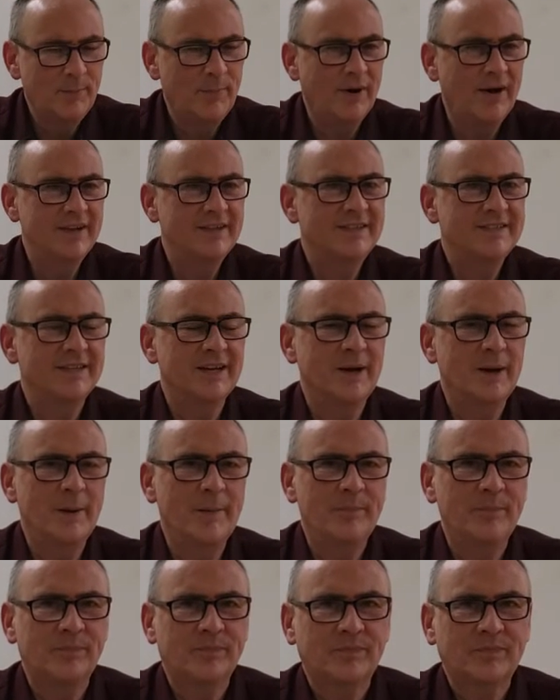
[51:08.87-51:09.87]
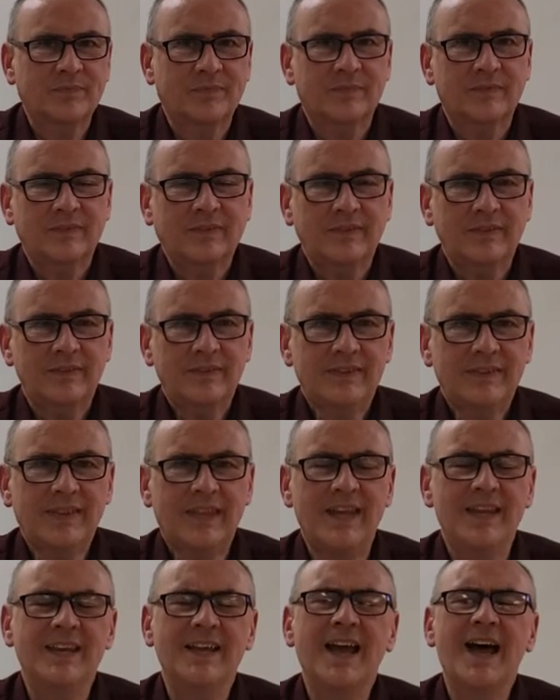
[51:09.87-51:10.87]
But, uh,
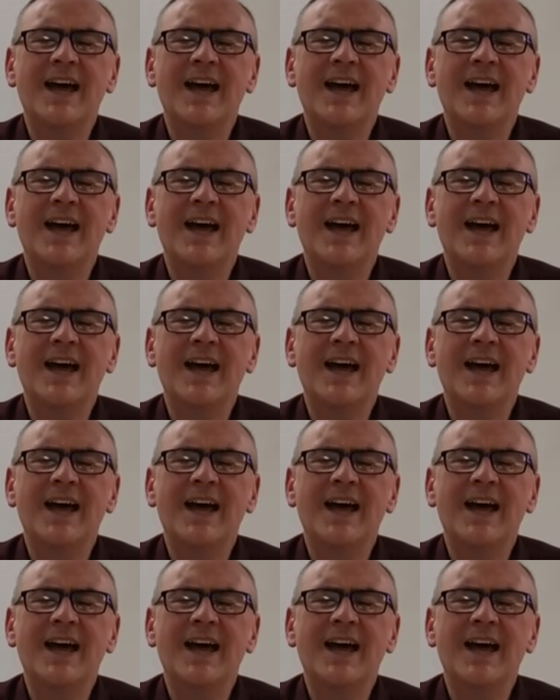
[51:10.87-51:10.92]
and